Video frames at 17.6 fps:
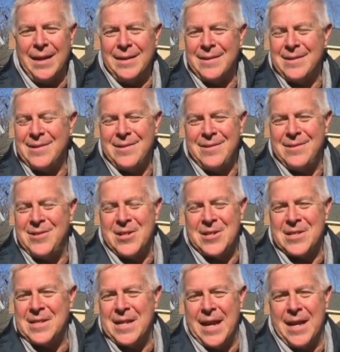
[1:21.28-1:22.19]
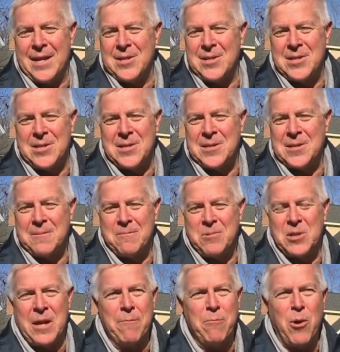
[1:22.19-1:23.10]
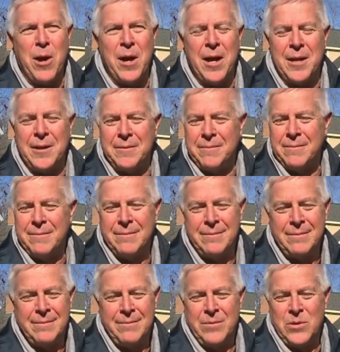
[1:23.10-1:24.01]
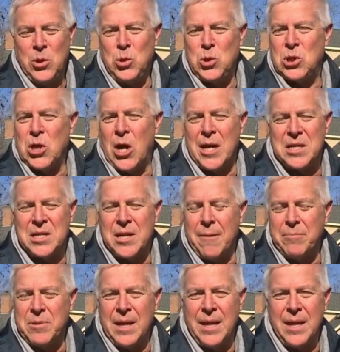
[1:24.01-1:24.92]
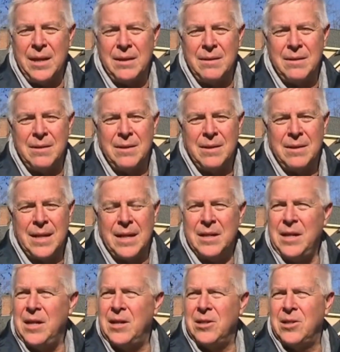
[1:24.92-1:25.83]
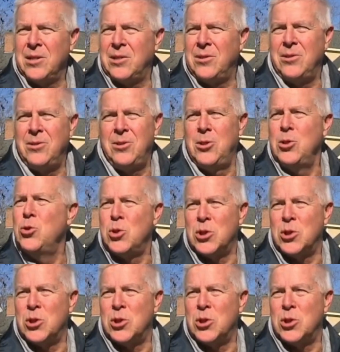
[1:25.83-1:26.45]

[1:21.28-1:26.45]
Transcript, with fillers: it just as someone who saw something that needed to do